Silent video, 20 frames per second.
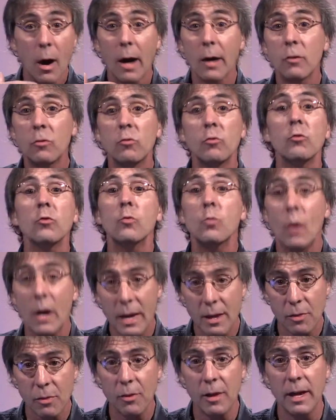
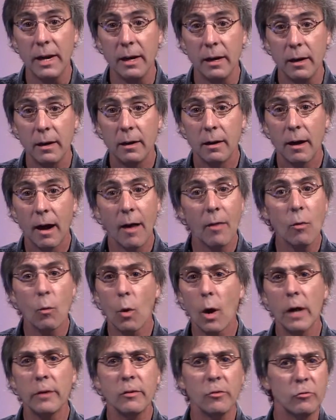two-way thing.
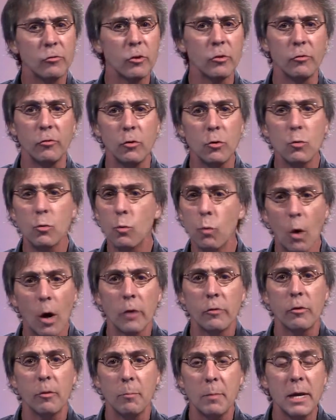Otherwise, it's just you
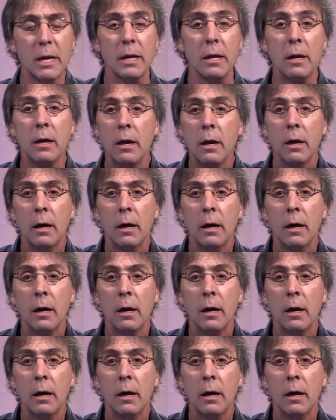watching me.